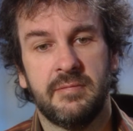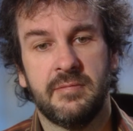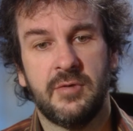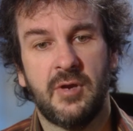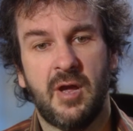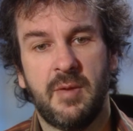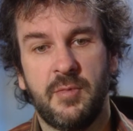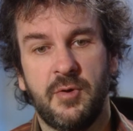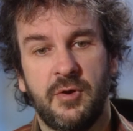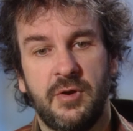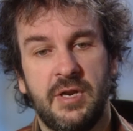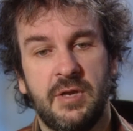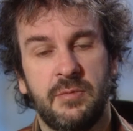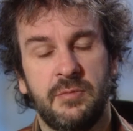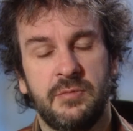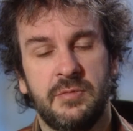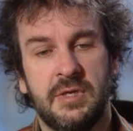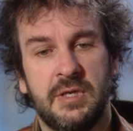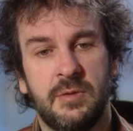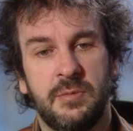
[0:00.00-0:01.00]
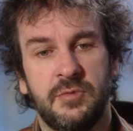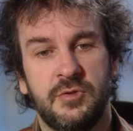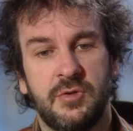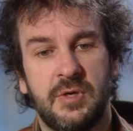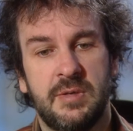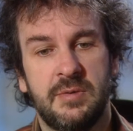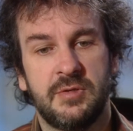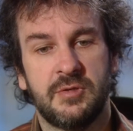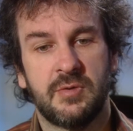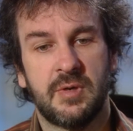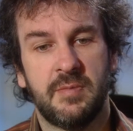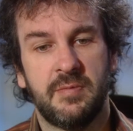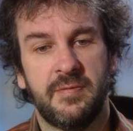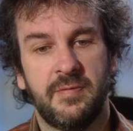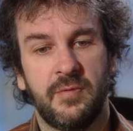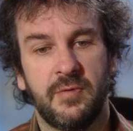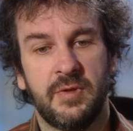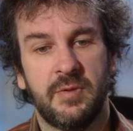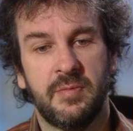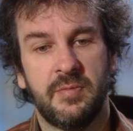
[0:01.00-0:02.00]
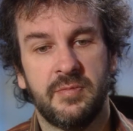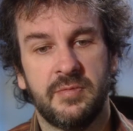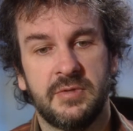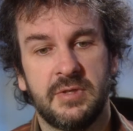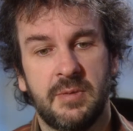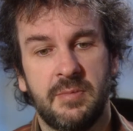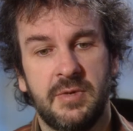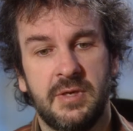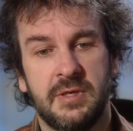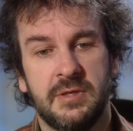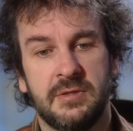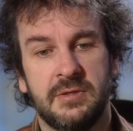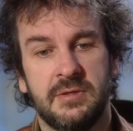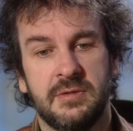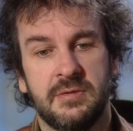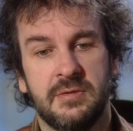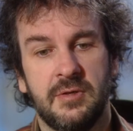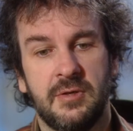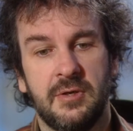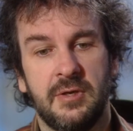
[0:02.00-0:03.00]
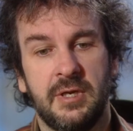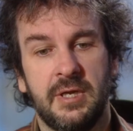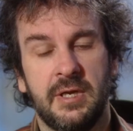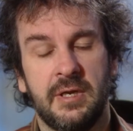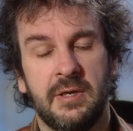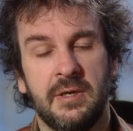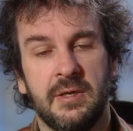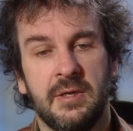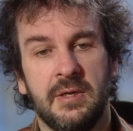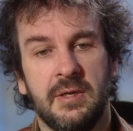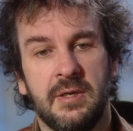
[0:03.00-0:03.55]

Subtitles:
Nightmare on Elm Street script for them some years earlier,